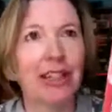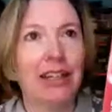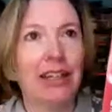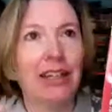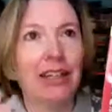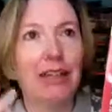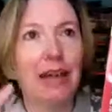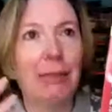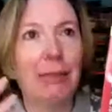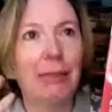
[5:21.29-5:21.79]

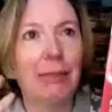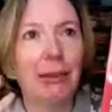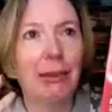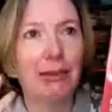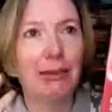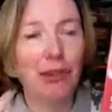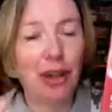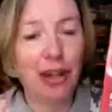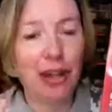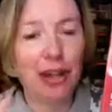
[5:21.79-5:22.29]
And number
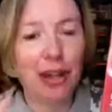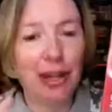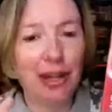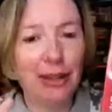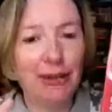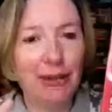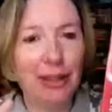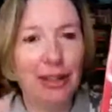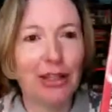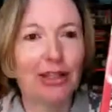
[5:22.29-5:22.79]

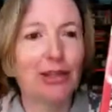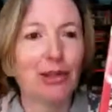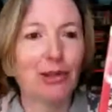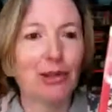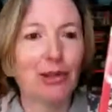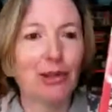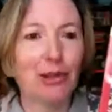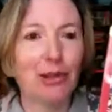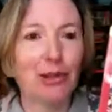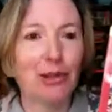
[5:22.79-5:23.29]
5 is, of
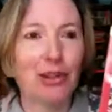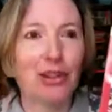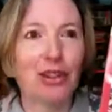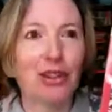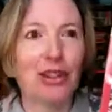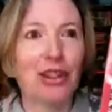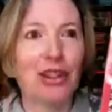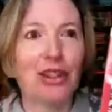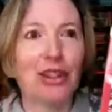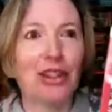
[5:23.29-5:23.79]
course,
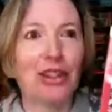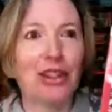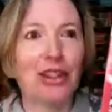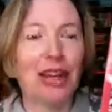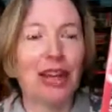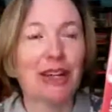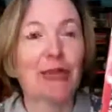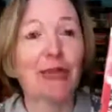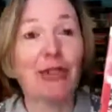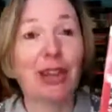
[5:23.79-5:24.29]

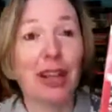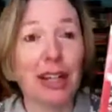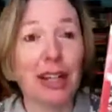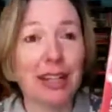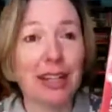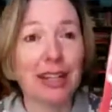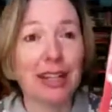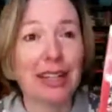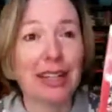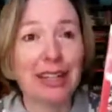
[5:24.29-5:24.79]
and
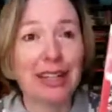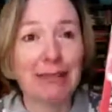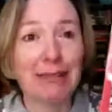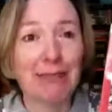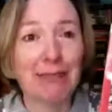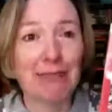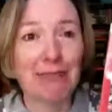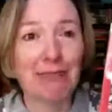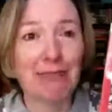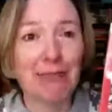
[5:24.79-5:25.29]
finally,
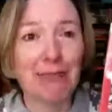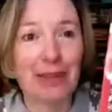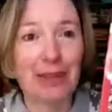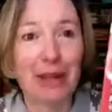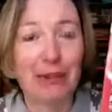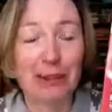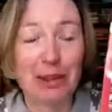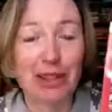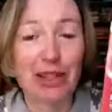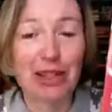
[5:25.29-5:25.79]

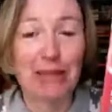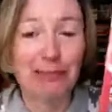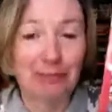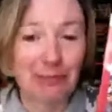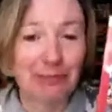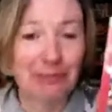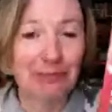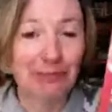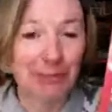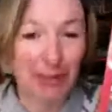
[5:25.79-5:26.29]
everything
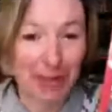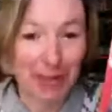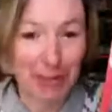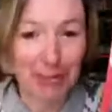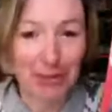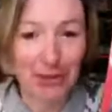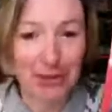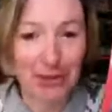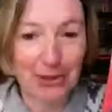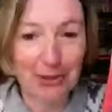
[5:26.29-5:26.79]

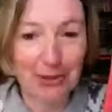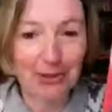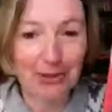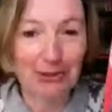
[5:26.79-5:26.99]
happened.